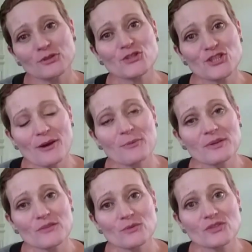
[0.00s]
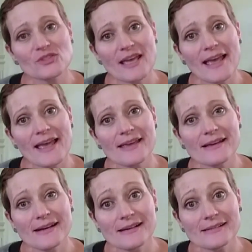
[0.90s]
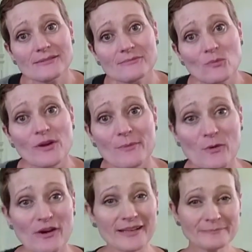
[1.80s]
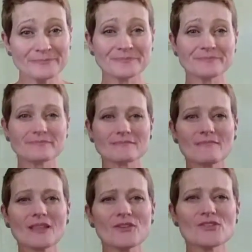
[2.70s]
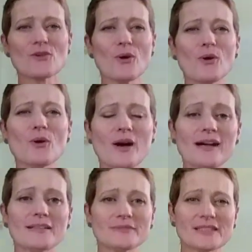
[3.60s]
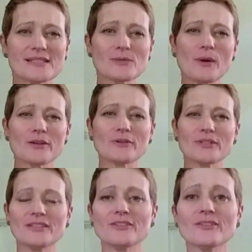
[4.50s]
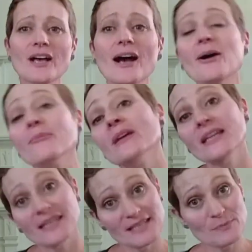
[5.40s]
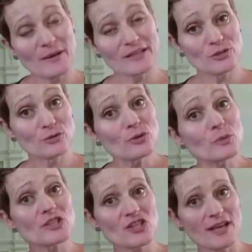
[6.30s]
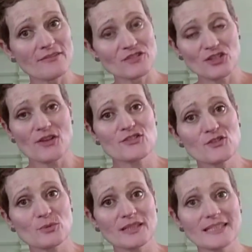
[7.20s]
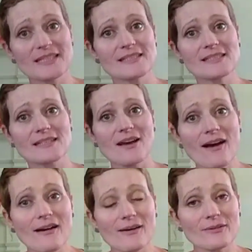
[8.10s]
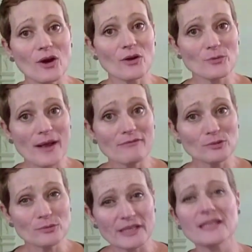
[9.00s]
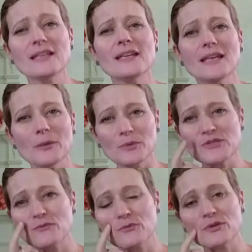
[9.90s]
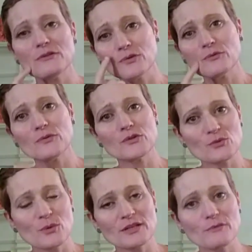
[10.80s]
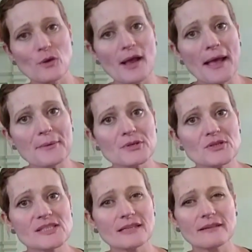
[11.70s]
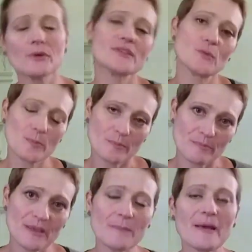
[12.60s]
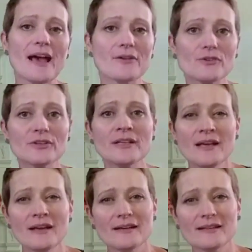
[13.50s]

want to share with you today what I'm wearing. So this sweater here is Bayou, which I've just released on Ravelry. It was free for the first 24 hours and now it's a paid pattern.